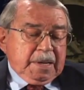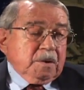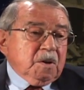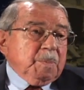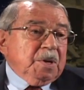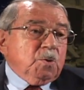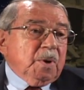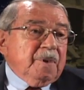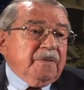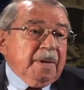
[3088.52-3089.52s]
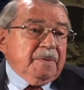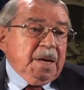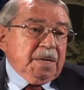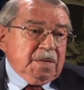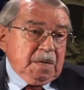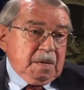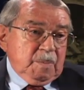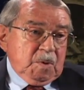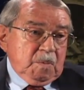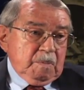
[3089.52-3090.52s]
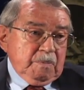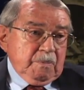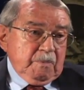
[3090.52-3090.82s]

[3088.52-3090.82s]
Took me 25 days to come home.